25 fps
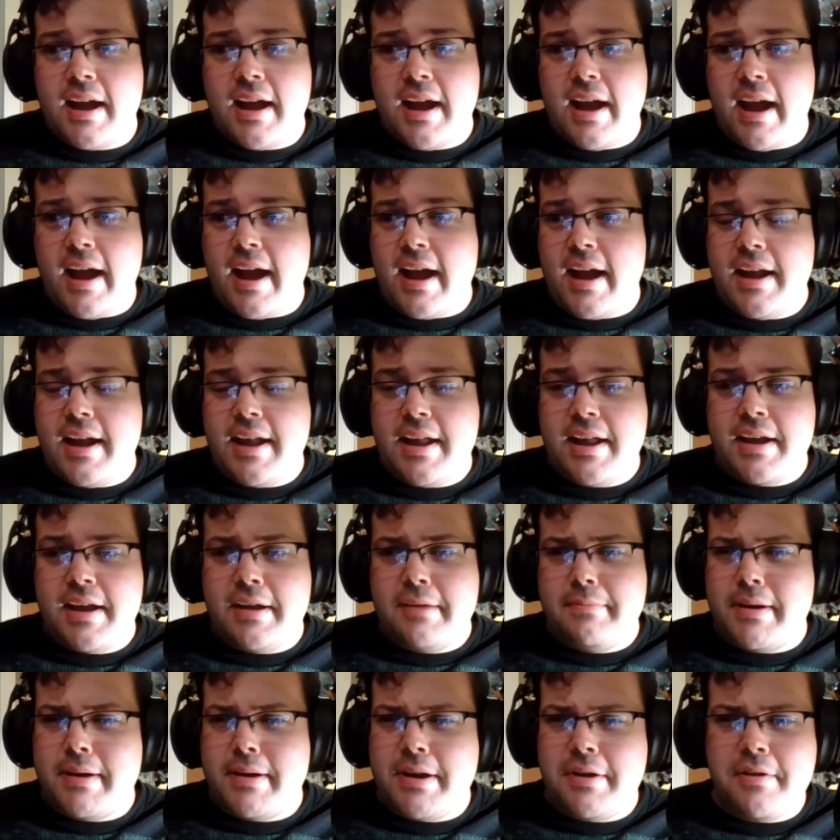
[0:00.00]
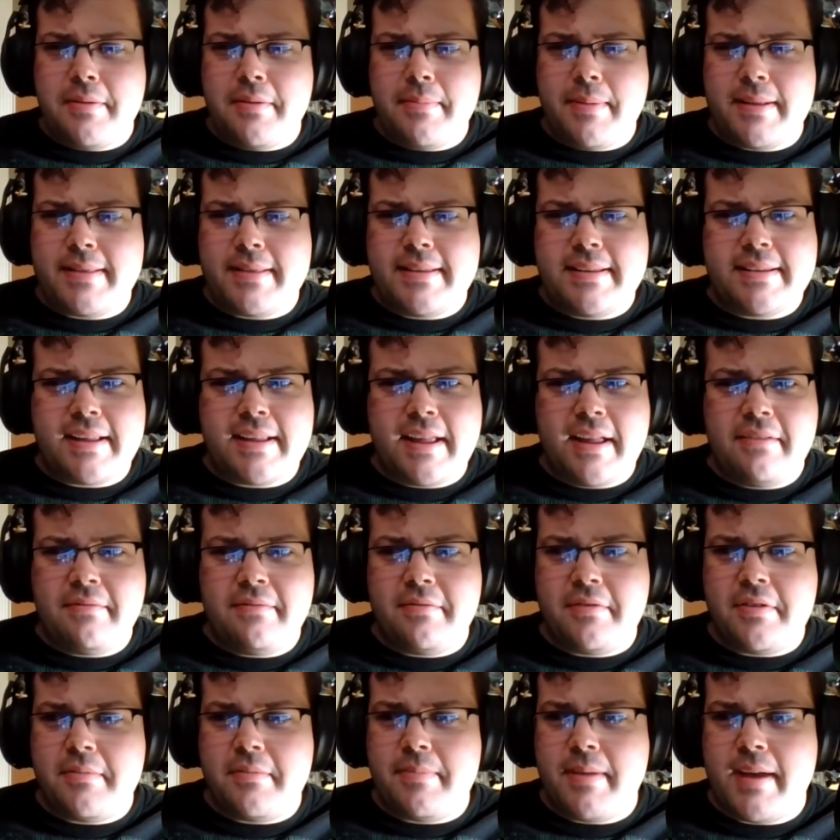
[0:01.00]
I've uh, been hearing about this game
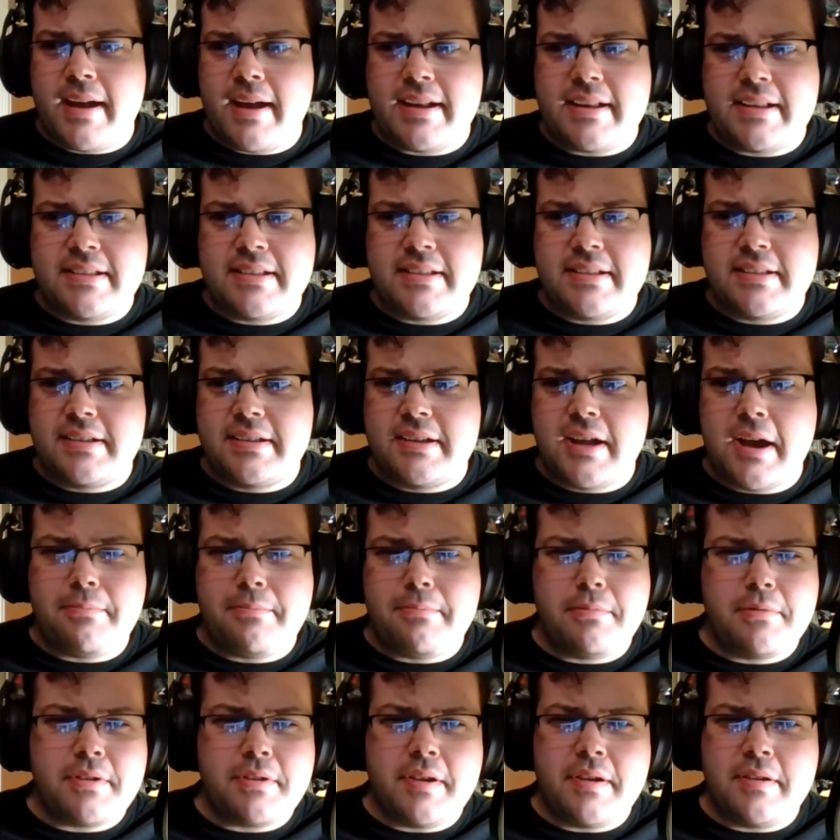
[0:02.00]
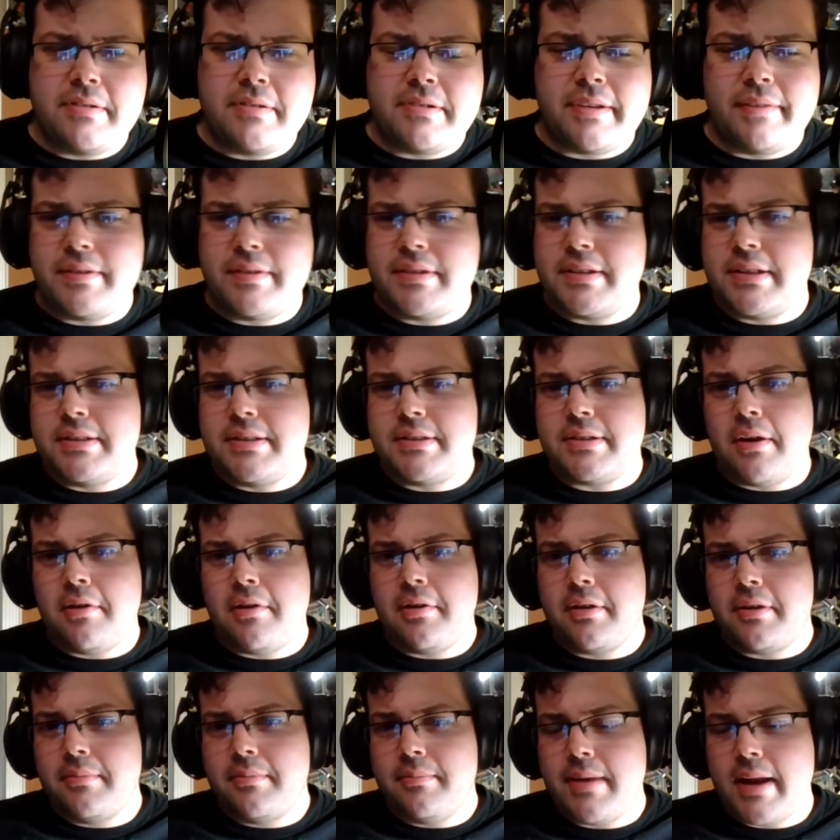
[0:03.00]
for the past couple years, ever since
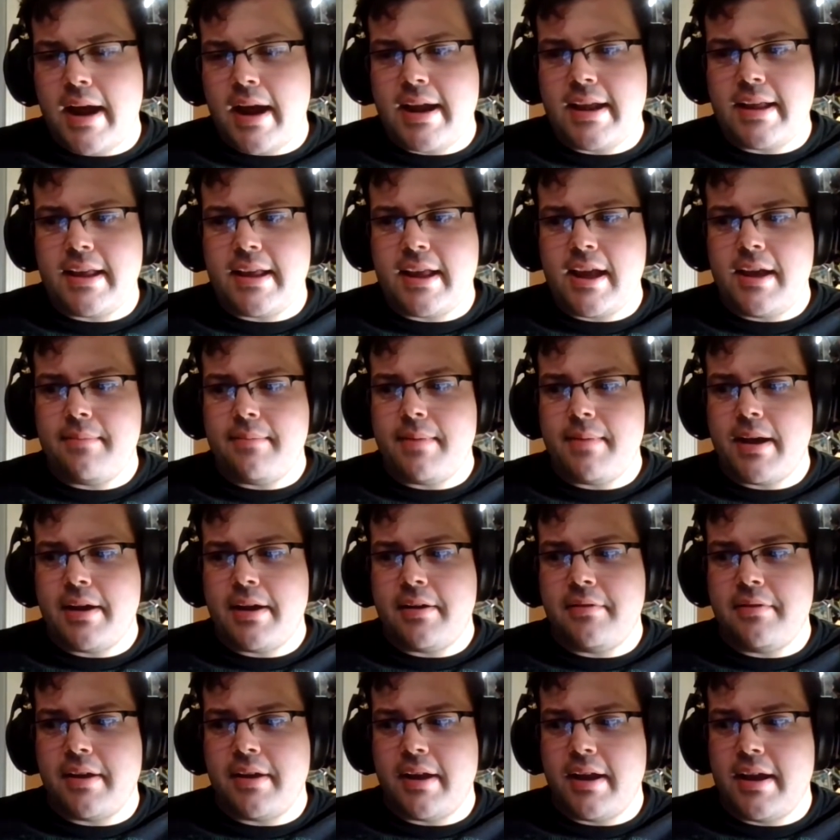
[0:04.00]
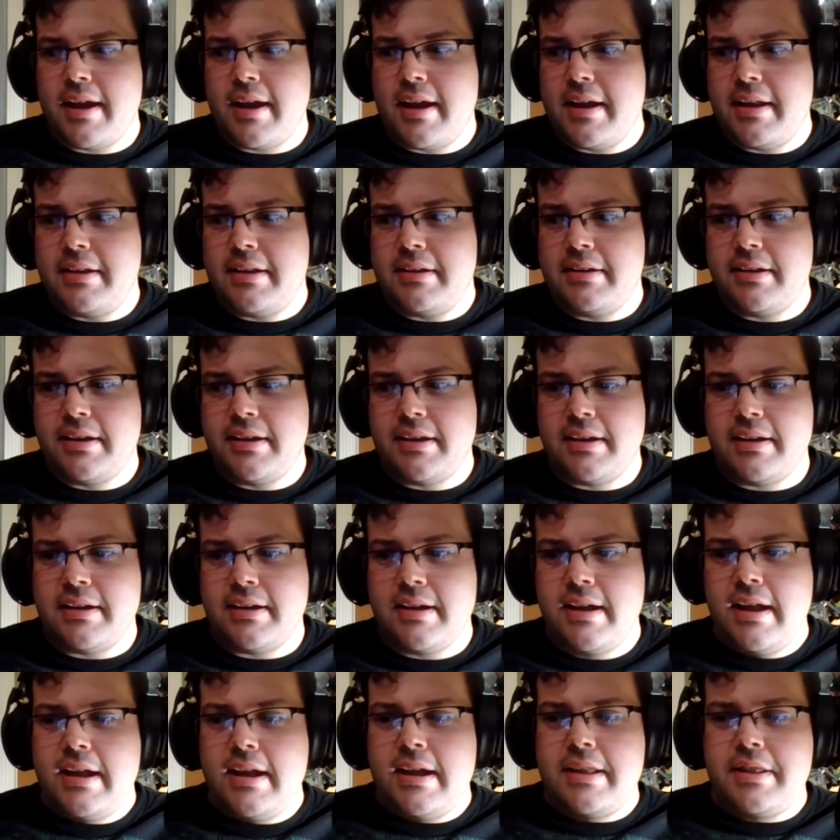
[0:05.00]
Arkham Knight came out, and uh,
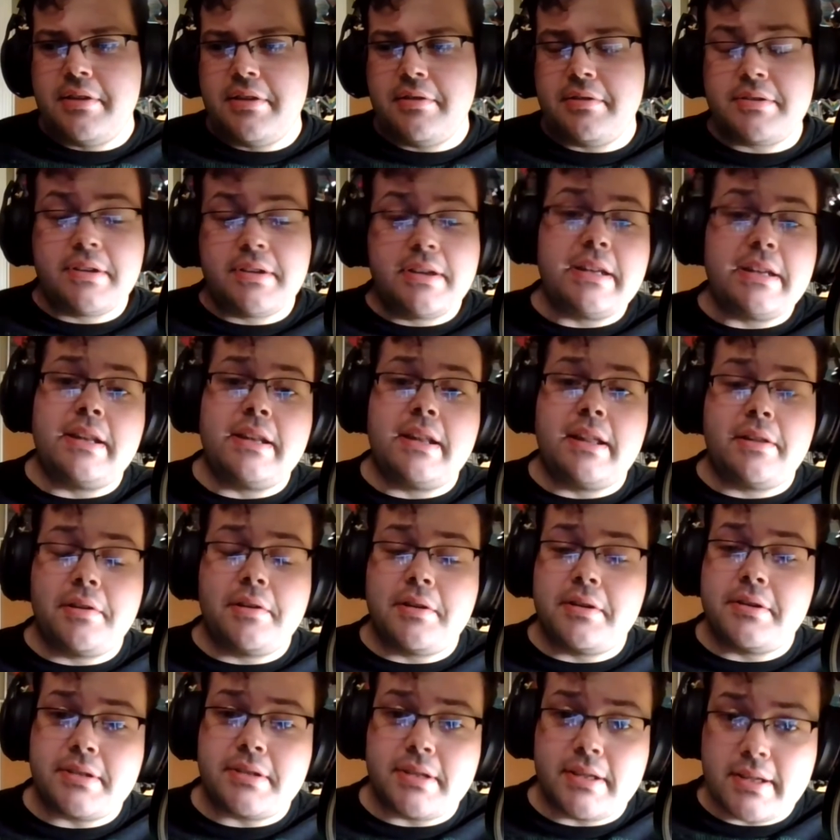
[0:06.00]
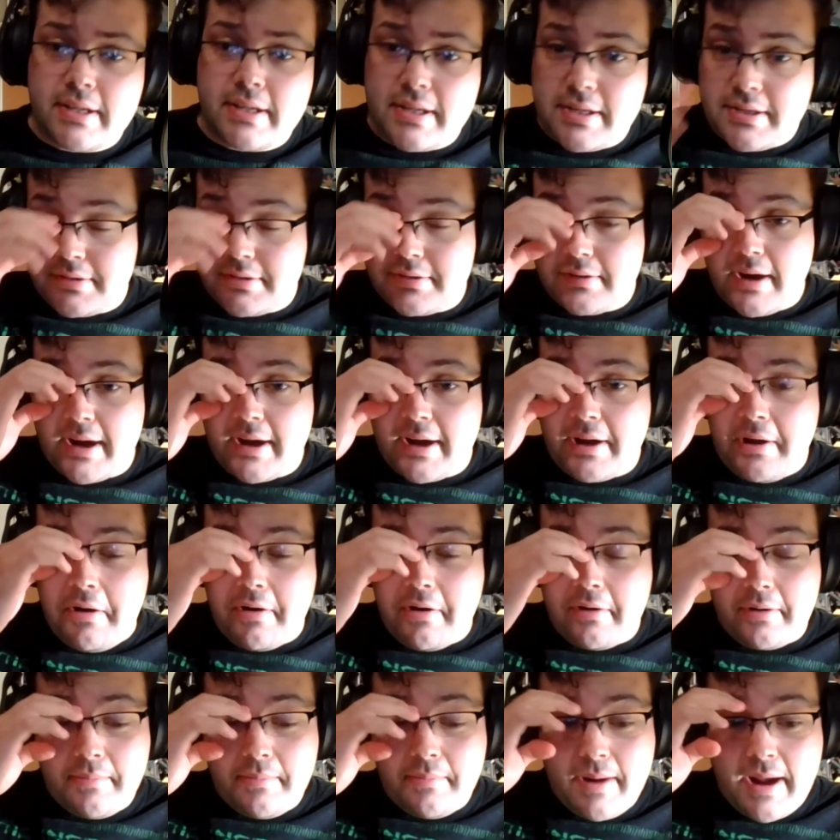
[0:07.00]
an there's an Easter egg in
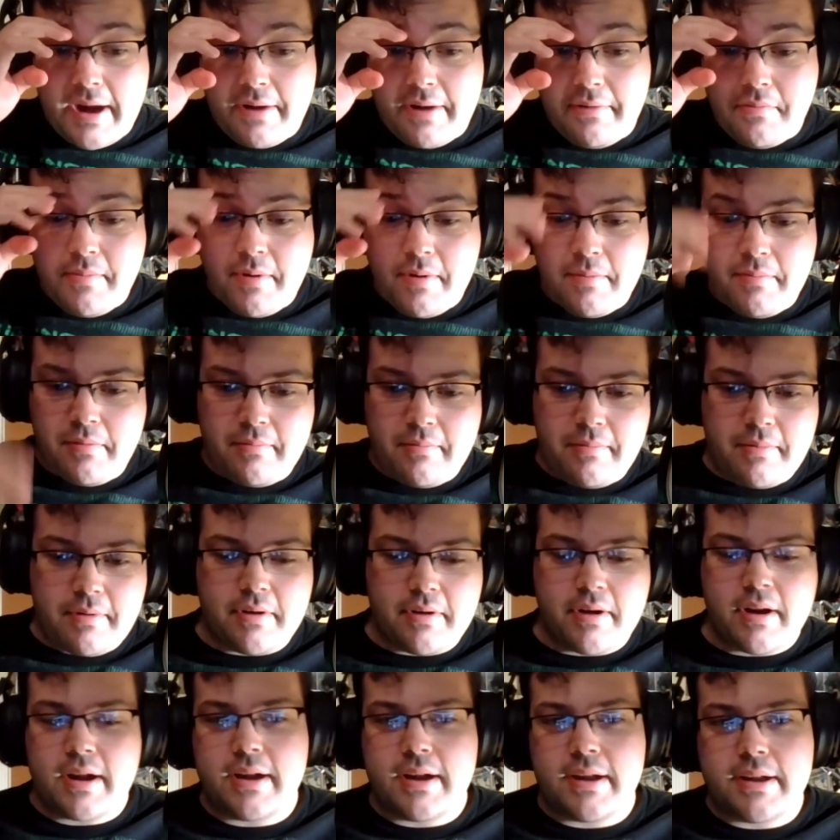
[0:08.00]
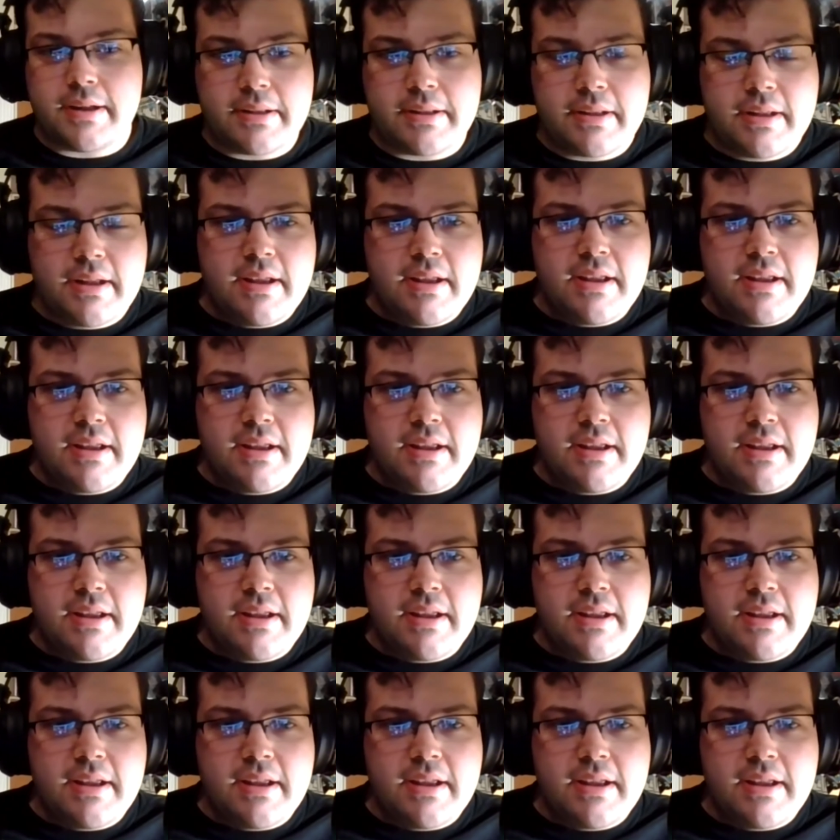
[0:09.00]
Arkham Knight. I remember where uh,